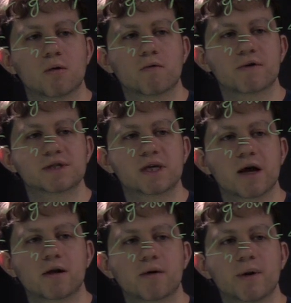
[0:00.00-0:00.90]
or
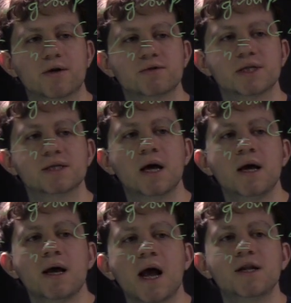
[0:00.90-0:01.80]
scalar matrices.
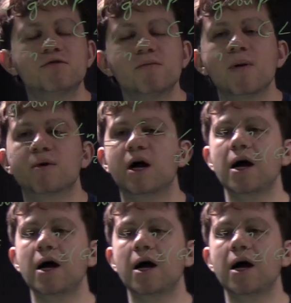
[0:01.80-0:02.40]
And remember, I